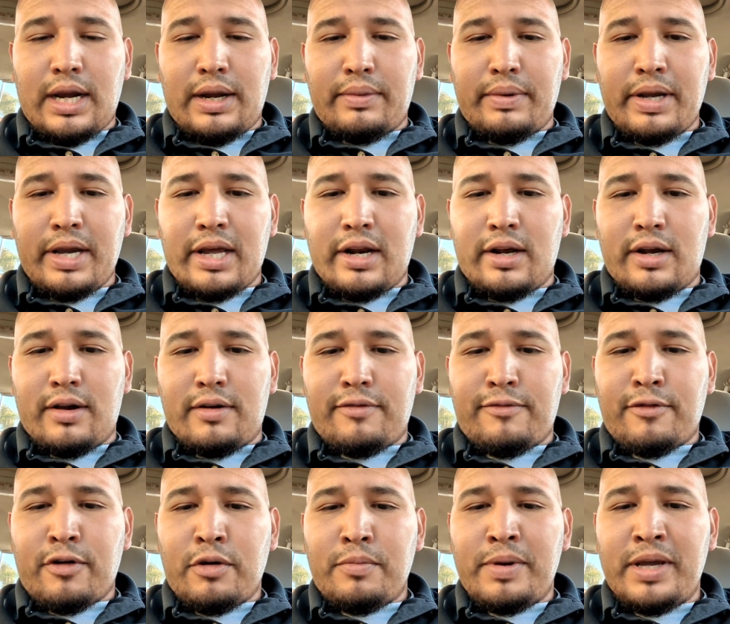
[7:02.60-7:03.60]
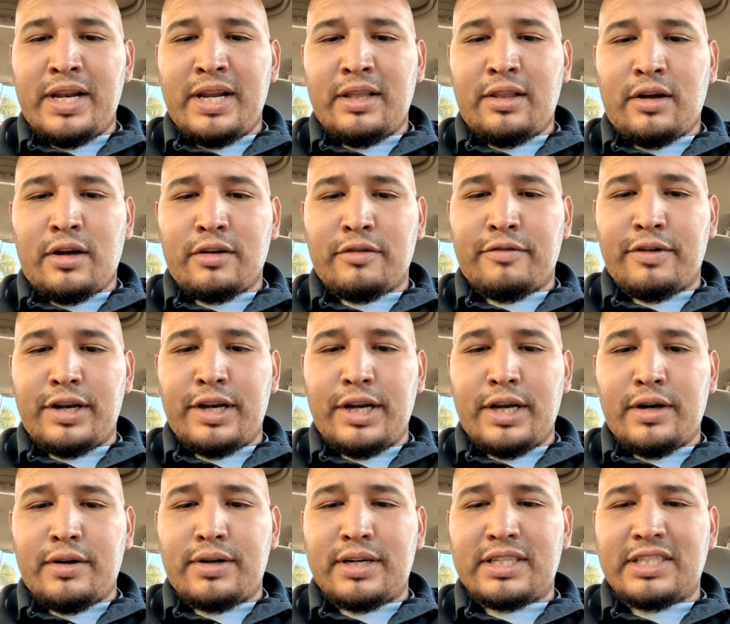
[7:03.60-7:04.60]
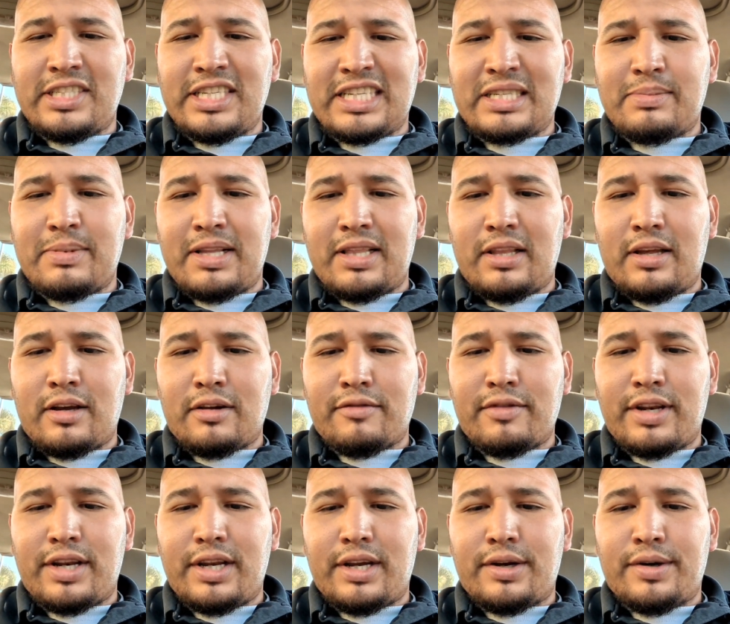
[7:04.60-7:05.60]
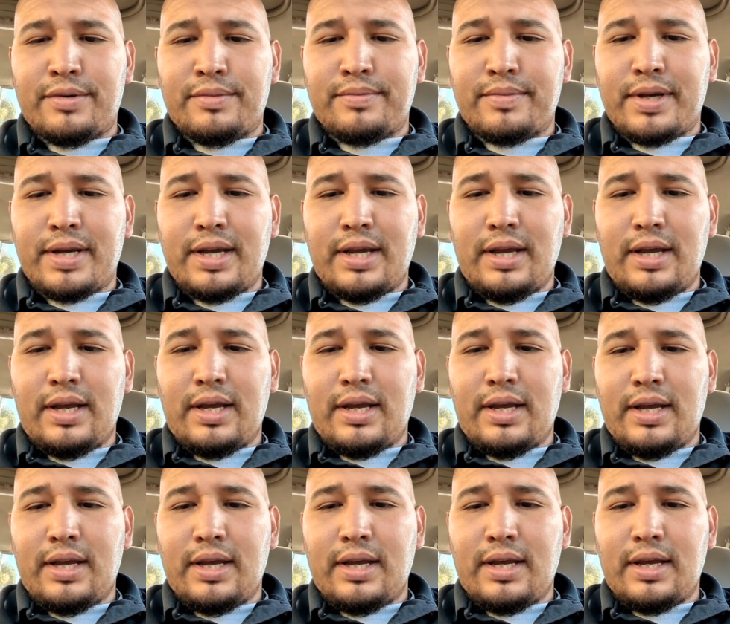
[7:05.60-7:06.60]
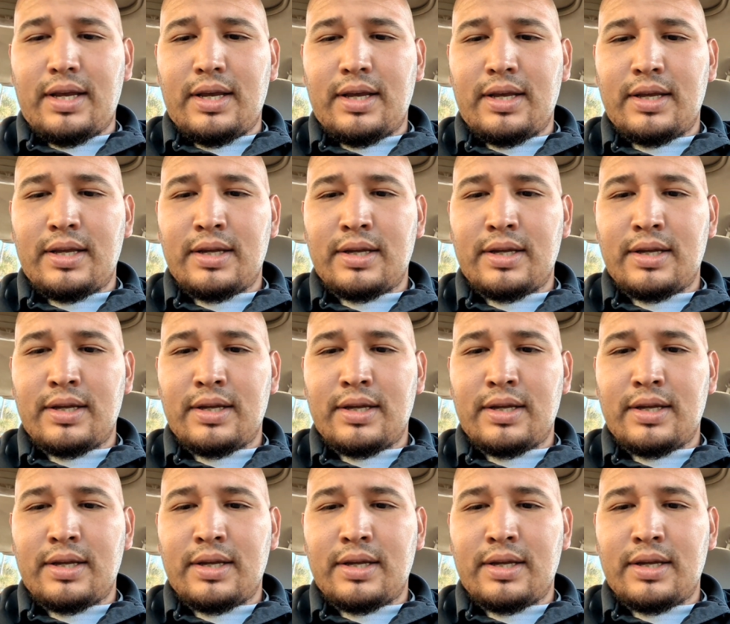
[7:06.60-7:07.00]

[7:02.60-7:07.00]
right, we got a four minute long video and a six minute long video. Uh,